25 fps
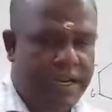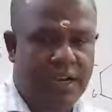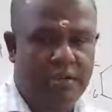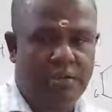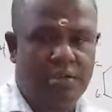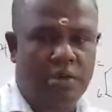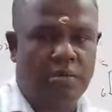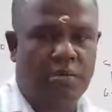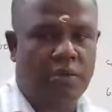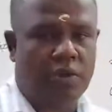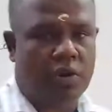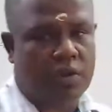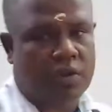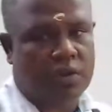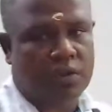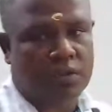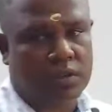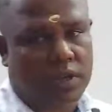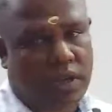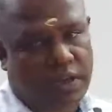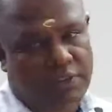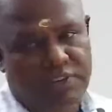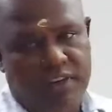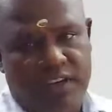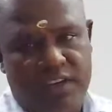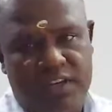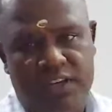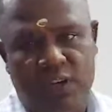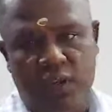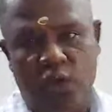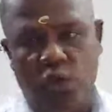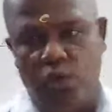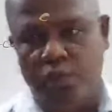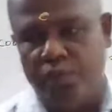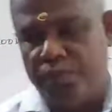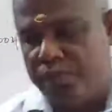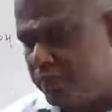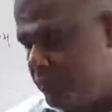double bond. 3 functional
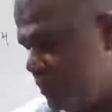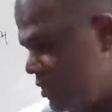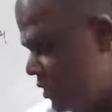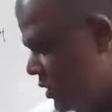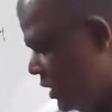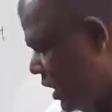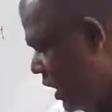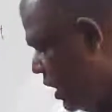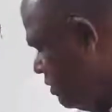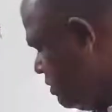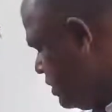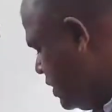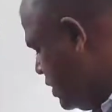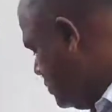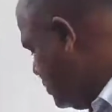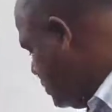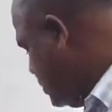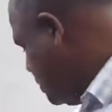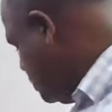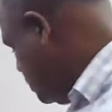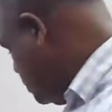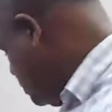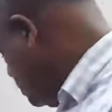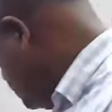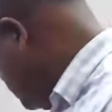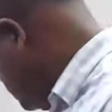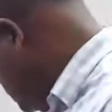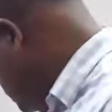group. I will give the clue,